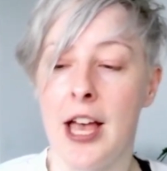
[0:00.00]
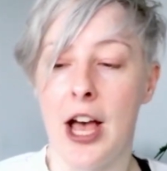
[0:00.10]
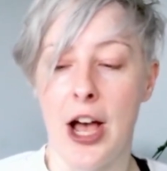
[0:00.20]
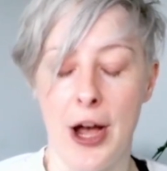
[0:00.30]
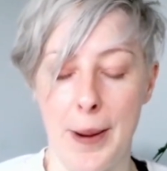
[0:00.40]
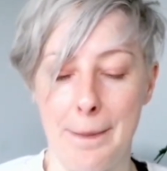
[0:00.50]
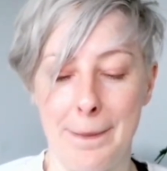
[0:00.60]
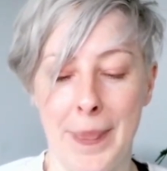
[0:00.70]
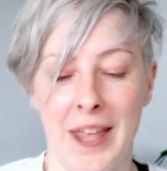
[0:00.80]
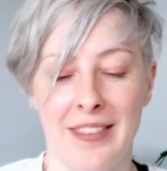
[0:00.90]

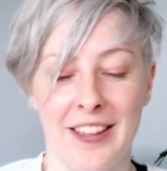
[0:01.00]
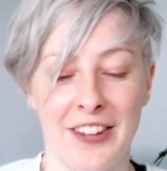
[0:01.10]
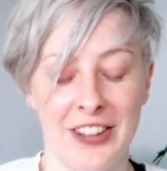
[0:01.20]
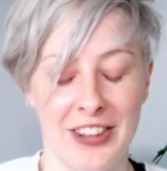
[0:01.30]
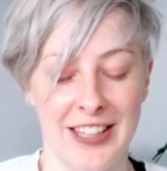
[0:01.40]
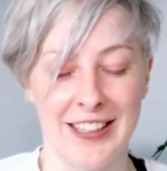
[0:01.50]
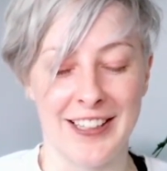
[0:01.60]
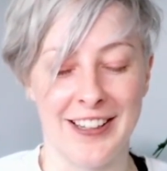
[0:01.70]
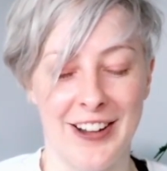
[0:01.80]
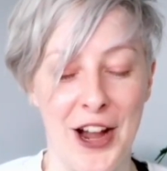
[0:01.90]
The other thing
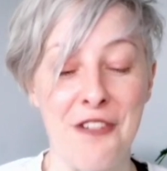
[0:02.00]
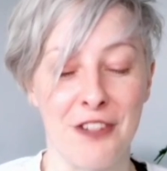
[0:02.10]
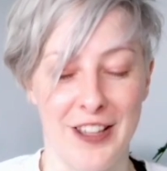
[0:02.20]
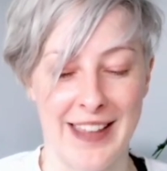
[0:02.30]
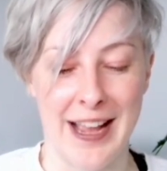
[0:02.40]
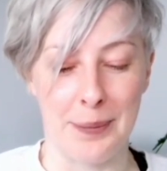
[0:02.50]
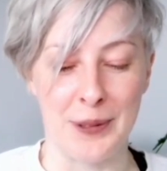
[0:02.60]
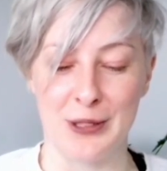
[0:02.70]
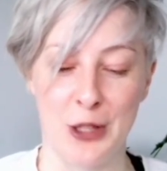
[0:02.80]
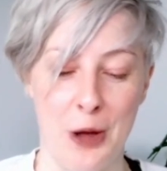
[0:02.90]
that I find that
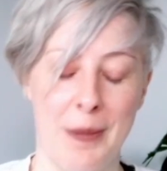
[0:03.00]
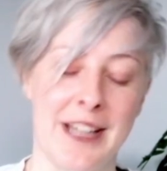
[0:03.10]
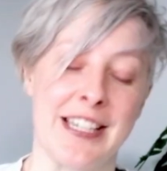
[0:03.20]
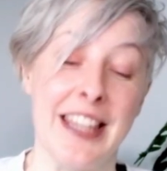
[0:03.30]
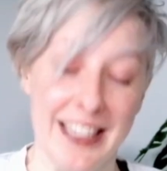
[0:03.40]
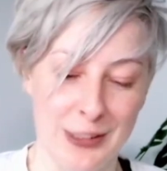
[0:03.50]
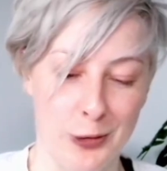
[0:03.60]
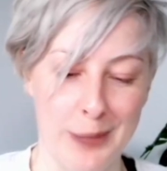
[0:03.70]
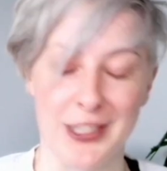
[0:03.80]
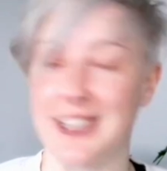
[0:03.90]
happens, going back to this
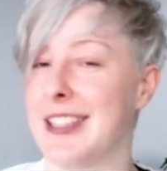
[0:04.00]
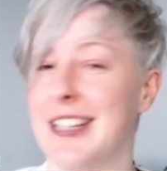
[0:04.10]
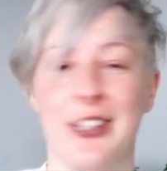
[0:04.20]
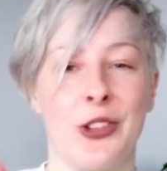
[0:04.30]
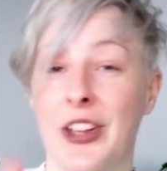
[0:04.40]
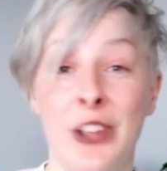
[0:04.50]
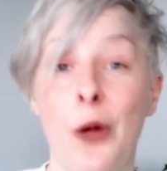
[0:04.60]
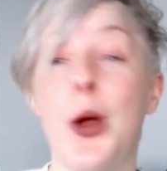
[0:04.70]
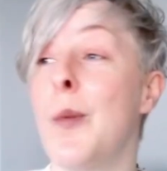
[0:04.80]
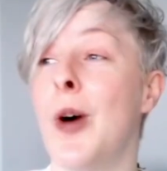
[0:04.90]
website thing, because I
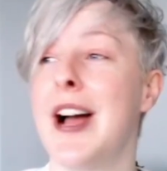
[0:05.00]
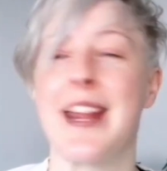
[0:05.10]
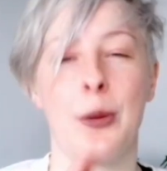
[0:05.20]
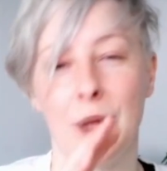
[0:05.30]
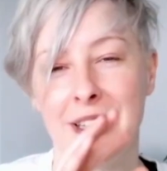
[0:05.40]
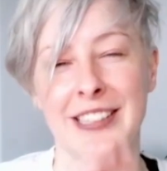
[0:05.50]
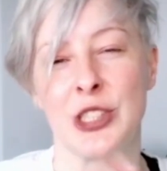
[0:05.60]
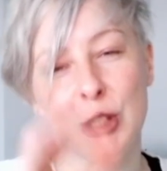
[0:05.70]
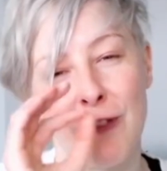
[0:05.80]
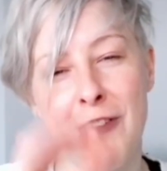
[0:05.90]
don't know why, it's
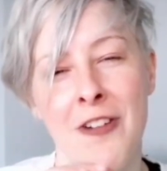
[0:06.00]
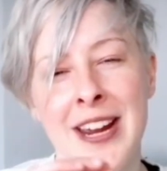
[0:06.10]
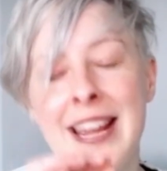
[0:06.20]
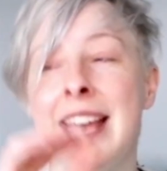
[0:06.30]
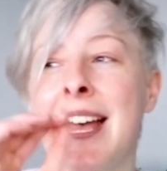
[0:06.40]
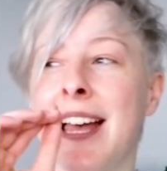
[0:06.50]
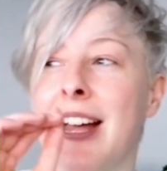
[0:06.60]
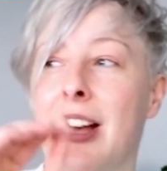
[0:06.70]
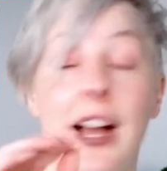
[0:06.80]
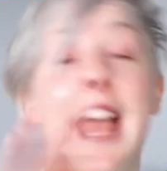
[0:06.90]
just
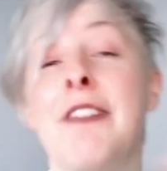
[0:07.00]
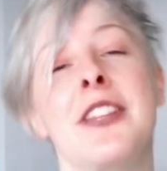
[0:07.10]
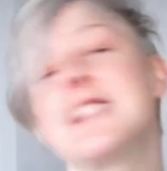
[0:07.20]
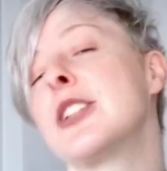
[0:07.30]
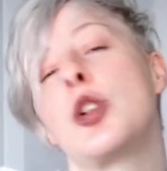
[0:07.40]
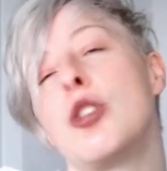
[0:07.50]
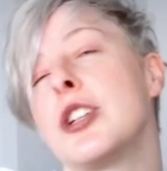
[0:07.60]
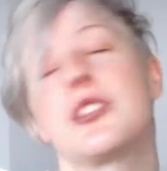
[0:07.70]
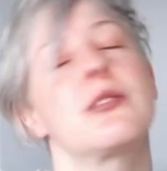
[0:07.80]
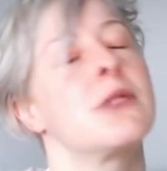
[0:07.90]
I have this
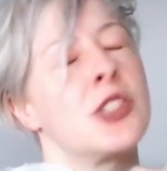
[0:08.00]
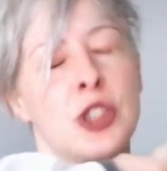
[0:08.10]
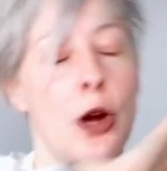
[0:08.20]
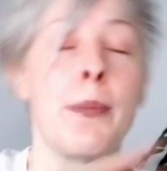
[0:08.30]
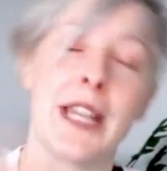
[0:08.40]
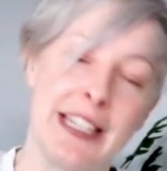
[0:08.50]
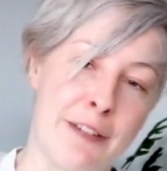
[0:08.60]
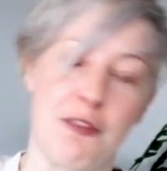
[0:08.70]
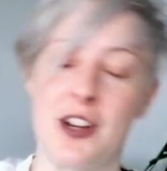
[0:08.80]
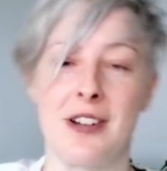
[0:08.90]
across so many
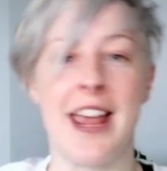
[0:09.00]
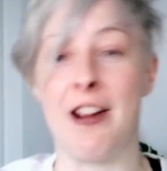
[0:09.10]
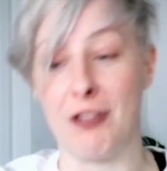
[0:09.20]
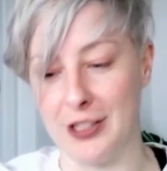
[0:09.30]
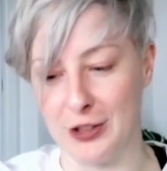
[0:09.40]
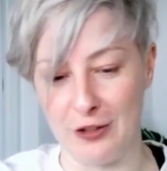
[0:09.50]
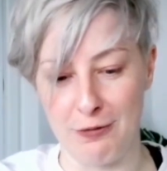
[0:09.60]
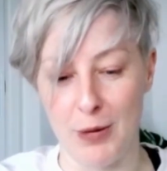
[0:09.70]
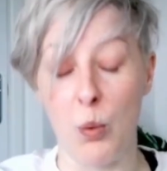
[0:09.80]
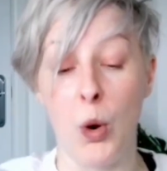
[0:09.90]
different areas
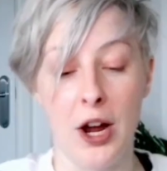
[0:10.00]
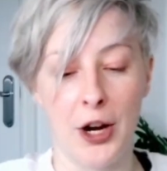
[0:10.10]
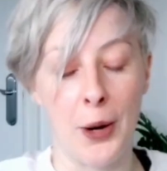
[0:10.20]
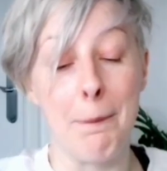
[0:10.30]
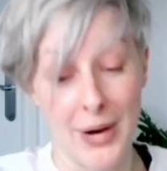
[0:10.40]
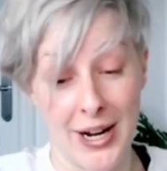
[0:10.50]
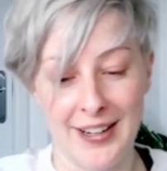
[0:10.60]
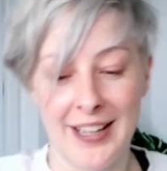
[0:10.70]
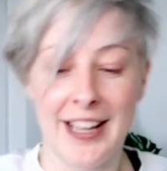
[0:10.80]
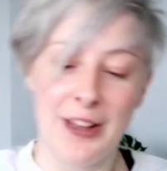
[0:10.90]
of my work,
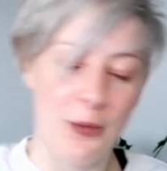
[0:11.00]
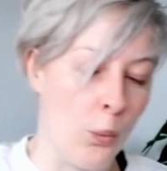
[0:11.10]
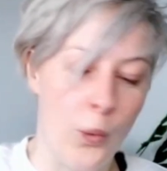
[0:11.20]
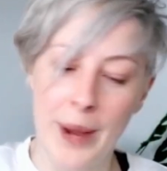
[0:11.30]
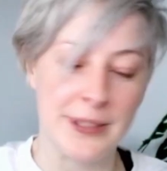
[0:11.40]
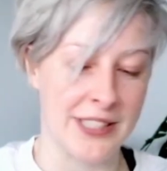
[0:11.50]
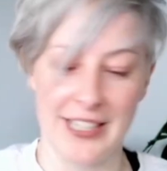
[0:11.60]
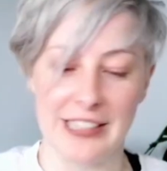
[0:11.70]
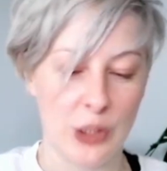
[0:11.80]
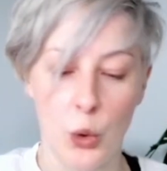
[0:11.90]
but
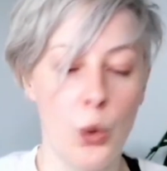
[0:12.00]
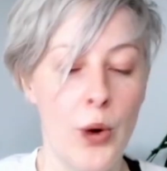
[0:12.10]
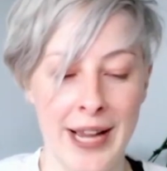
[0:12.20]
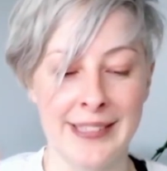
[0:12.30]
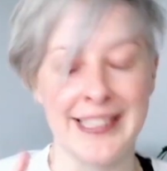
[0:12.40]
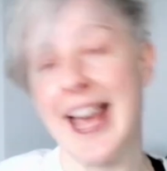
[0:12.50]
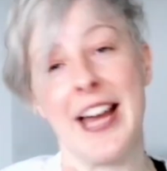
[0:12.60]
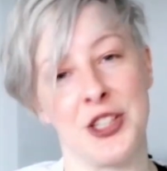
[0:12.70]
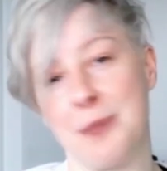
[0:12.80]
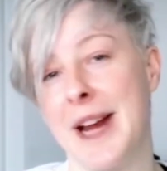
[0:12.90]
websites always
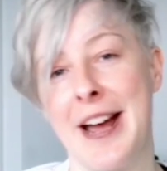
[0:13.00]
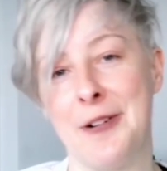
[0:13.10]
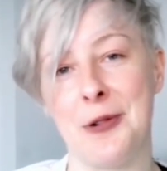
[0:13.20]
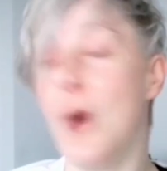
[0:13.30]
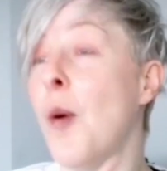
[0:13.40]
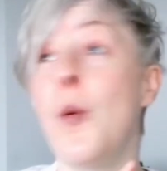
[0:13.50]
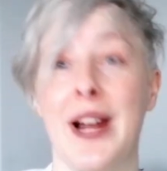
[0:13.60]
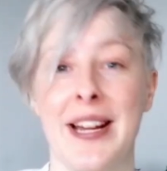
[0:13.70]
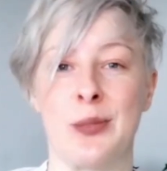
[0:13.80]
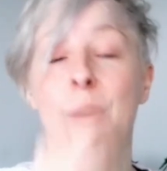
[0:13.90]
catch me out.
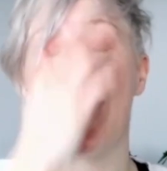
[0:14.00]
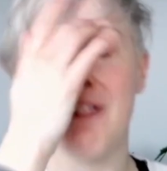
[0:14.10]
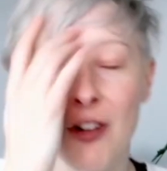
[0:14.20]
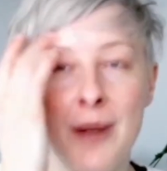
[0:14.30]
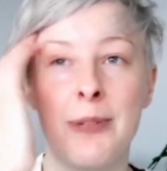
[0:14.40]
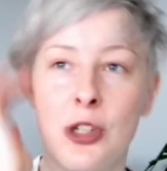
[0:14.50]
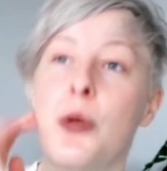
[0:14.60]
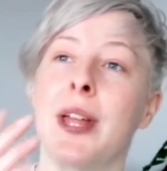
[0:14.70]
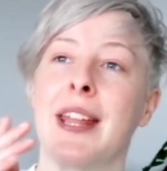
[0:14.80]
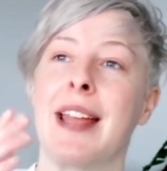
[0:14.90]
Always, whenever I'm
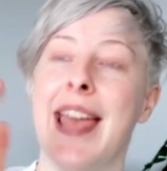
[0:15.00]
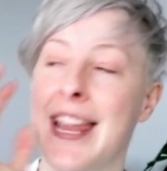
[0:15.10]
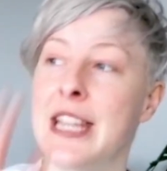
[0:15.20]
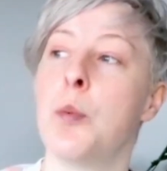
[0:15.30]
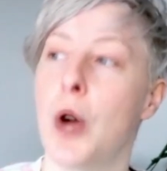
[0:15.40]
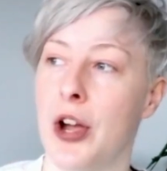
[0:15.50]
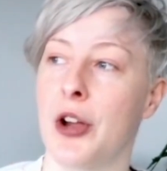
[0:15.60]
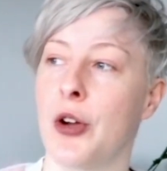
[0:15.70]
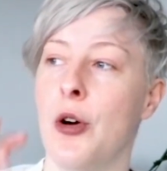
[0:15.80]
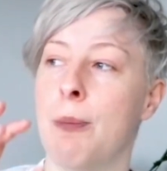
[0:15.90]
doing any
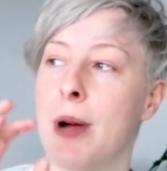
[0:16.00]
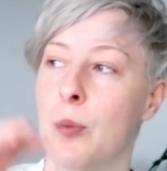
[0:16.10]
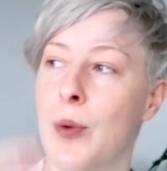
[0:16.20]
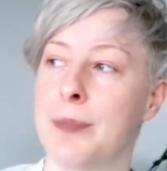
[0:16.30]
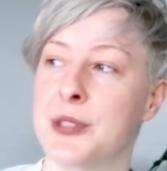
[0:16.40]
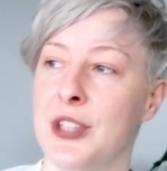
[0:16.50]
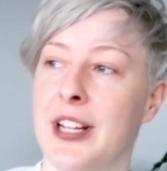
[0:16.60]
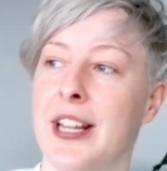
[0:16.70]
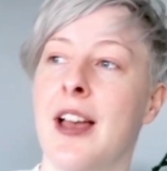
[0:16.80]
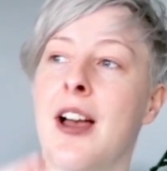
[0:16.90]
work on my website,